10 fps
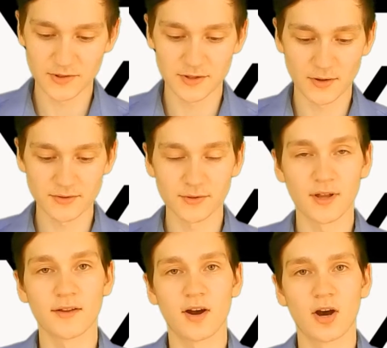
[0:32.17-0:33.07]
which is also
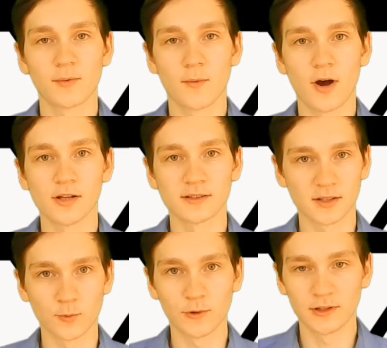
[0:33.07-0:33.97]
another hardware
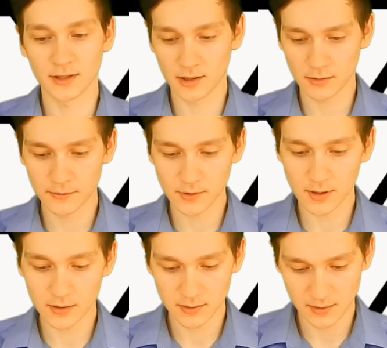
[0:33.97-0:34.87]
wallet we did a review
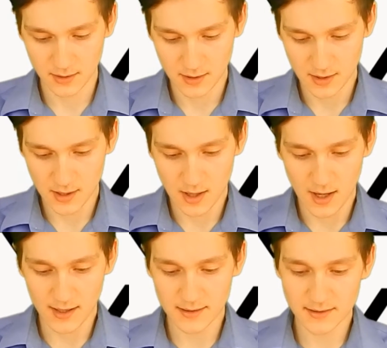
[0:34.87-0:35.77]
on.
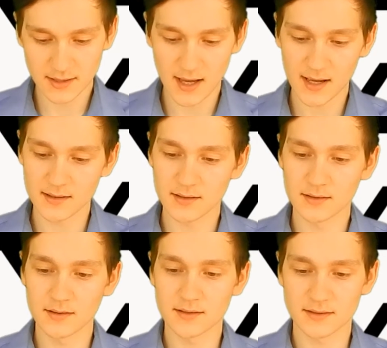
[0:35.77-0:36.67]

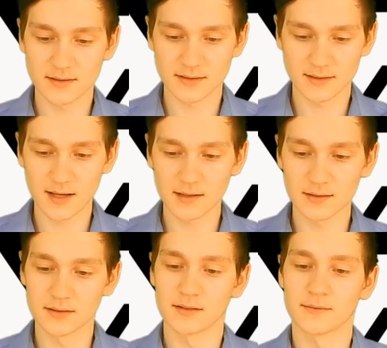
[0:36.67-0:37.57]
Inside this
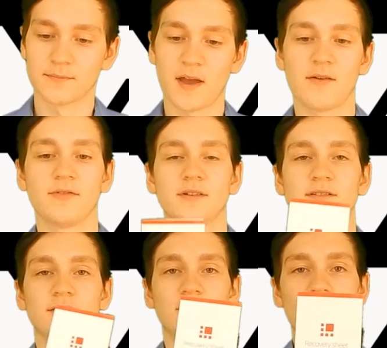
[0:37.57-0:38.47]
second pamphlet
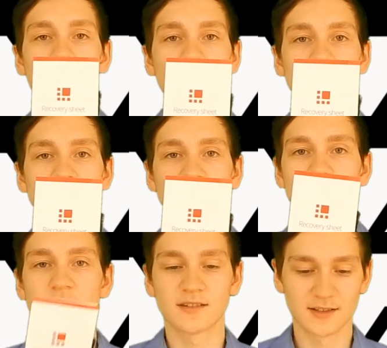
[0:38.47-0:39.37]
is a recovery
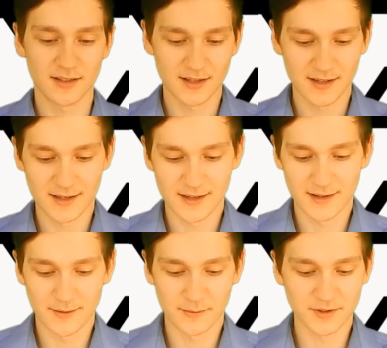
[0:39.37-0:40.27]
sheet,
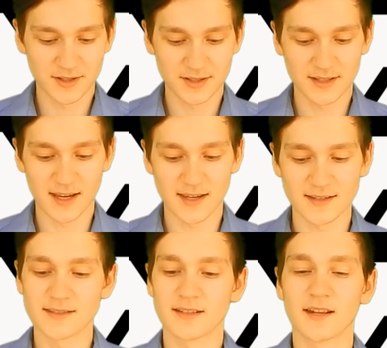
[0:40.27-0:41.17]
which
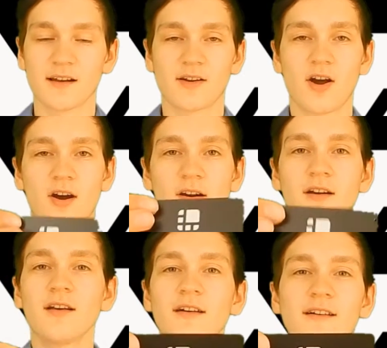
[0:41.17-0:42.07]
contains a little
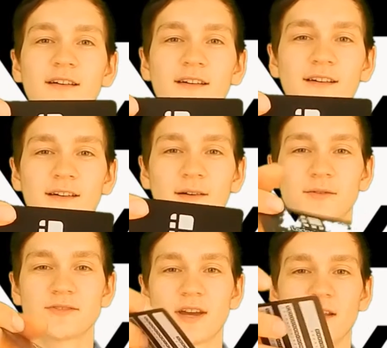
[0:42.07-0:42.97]
card,
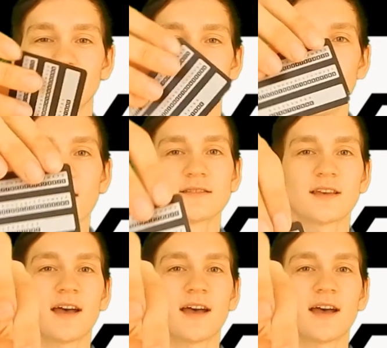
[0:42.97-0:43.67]
which on the back